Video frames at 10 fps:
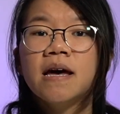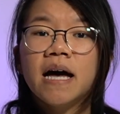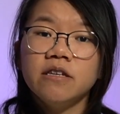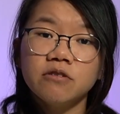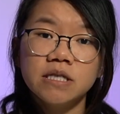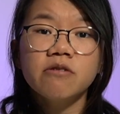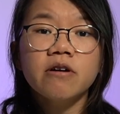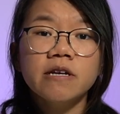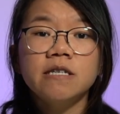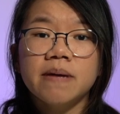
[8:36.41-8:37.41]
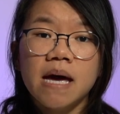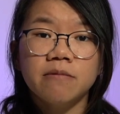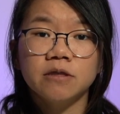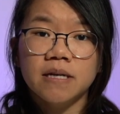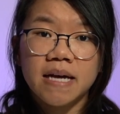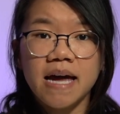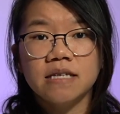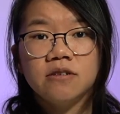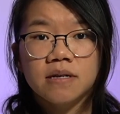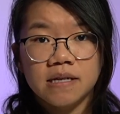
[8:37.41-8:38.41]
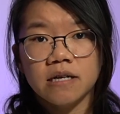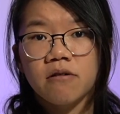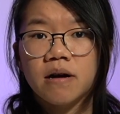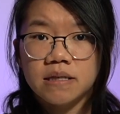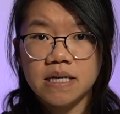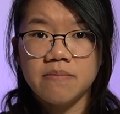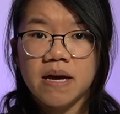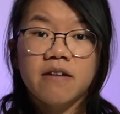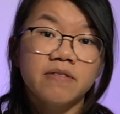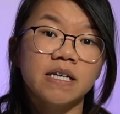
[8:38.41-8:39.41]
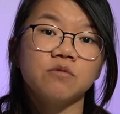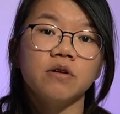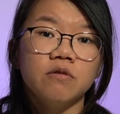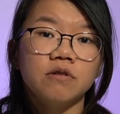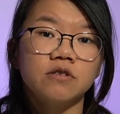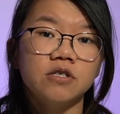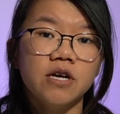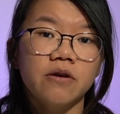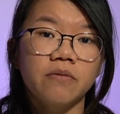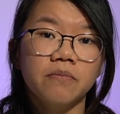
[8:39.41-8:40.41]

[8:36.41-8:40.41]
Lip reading: and you're still going to be able to get into clinical academia if that's what you want to do.